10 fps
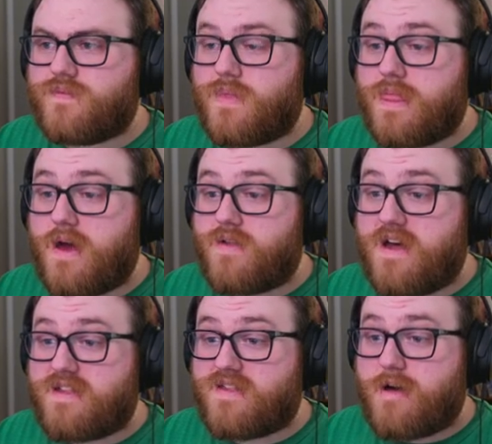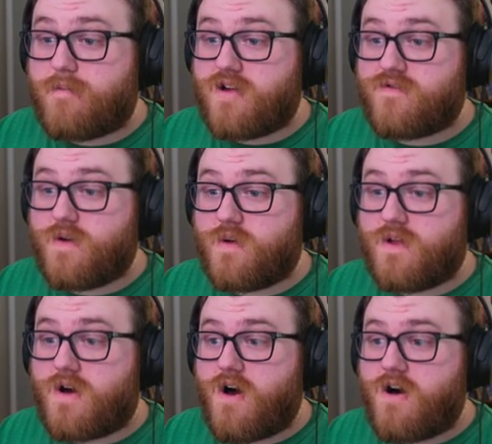Oh, that's not much fuel at
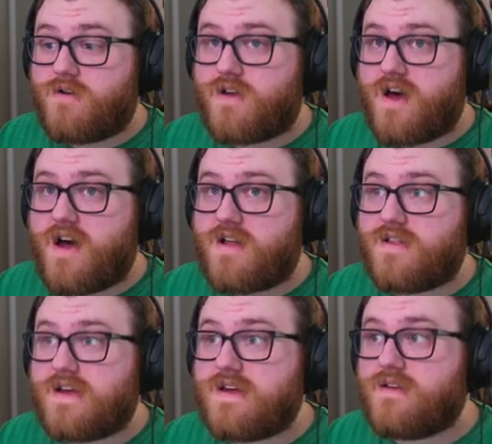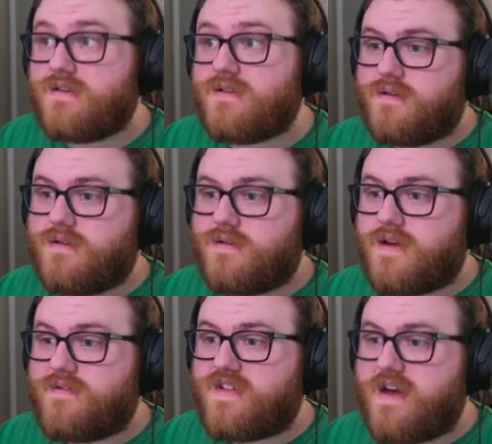all. Golly.
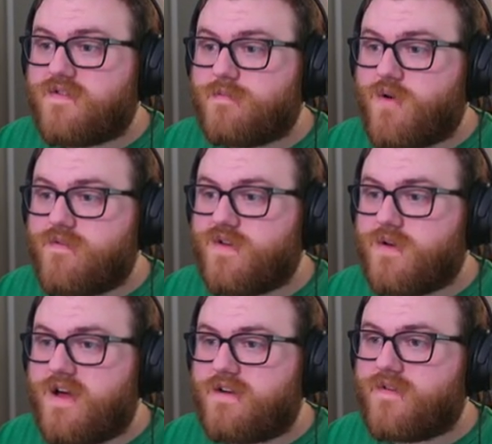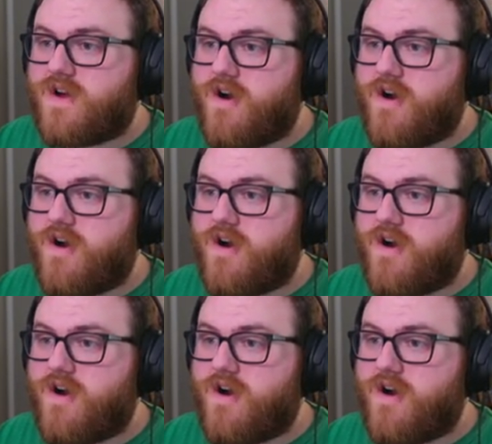I've siphoned more fuel out of a car